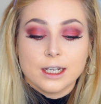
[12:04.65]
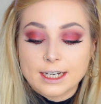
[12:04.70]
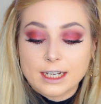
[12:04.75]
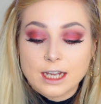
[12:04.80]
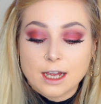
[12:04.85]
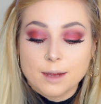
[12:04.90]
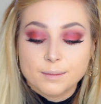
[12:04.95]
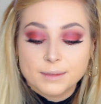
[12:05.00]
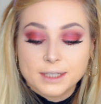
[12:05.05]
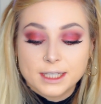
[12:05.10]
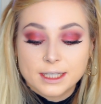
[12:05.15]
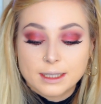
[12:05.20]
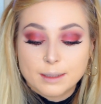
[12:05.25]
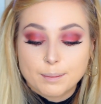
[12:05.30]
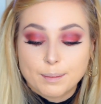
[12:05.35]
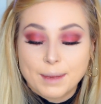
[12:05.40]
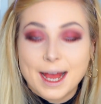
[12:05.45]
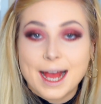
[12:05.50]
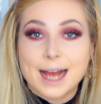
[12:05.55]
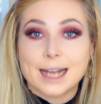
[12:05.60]
It comes in
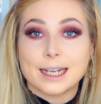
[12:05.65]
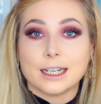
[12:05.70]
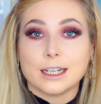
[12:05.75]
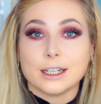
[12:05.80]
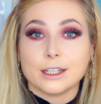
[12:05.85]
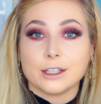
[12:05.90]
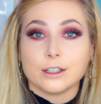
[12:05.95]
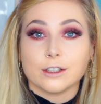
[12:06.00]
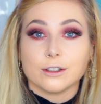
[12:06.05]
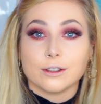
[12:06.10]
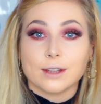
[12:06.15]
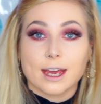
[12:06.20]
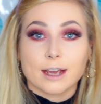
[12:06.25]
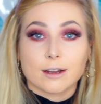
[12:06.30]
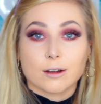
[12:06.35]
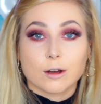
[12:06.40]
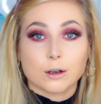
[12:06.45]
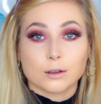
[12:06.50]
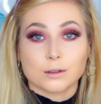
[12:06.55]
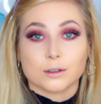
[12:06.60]
the palette, you know,
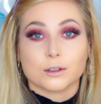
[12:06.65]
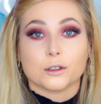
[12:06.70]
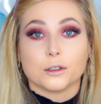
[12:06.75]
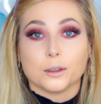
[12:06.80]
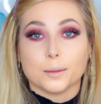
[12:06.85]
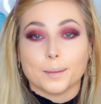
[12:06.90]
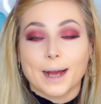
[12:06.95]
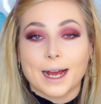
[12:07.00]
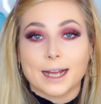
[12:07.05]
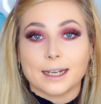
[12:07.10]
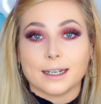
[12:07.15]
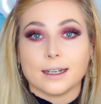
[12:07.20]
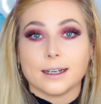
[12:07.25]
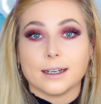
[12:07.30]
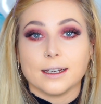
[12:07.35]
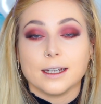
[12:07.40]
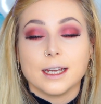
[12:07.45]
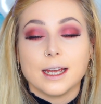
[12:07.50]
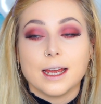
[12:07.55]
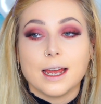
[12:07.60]
that contour
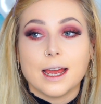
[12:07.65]
palette,